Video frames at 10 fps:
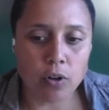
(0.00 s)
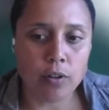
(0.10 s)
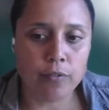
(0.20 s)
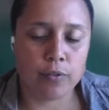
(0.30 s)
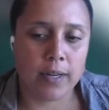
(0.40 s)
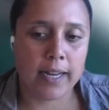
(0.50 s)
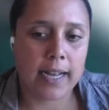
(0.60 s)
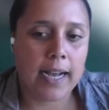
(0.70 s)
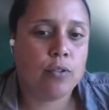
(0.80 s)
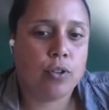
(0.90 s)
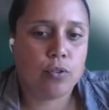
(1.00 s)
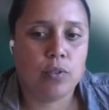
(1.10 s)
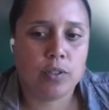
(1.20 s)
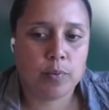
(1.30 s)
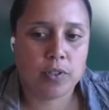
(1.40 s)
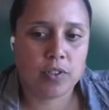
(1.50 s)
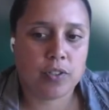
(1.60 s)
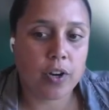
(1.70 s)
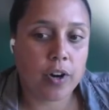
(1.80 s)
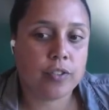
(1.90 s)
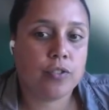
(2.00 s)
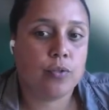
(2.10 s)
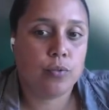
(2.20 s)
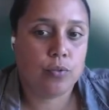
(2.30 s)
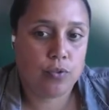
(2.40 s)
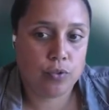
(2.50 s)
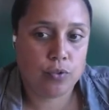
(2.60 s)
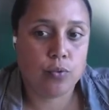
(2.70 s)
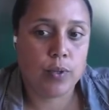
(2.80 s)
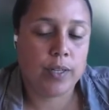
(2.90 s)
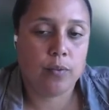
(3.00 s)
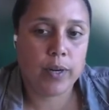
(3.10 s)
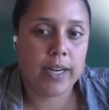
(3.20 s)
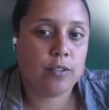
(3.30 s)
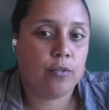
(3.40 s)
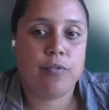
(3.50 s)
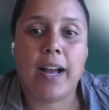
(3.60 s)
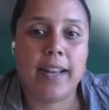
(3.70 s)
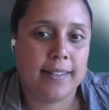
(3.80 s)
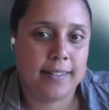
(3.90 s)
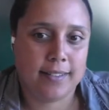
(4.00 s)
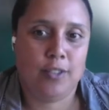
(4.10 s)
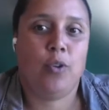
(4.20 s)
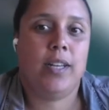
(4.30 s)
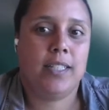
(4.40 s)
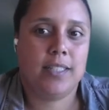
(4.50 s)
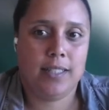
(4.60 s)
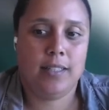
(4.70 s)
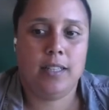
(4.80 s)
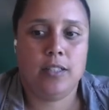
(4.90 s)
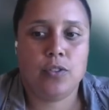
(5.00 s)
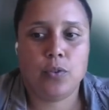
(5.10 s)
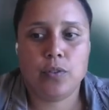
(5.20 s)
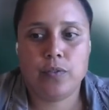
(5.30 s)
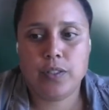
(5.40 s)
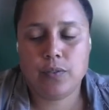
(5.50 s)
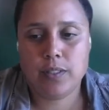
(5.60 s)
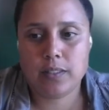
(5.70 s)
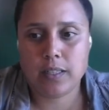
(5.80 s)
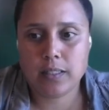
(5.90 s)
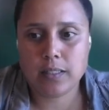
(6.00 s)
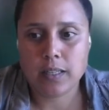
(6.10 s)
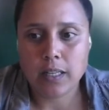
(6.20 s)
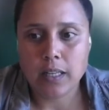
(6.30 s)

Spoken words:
call for how do you do this, because it's hard to do, and where to find this knowledge in social fishery science.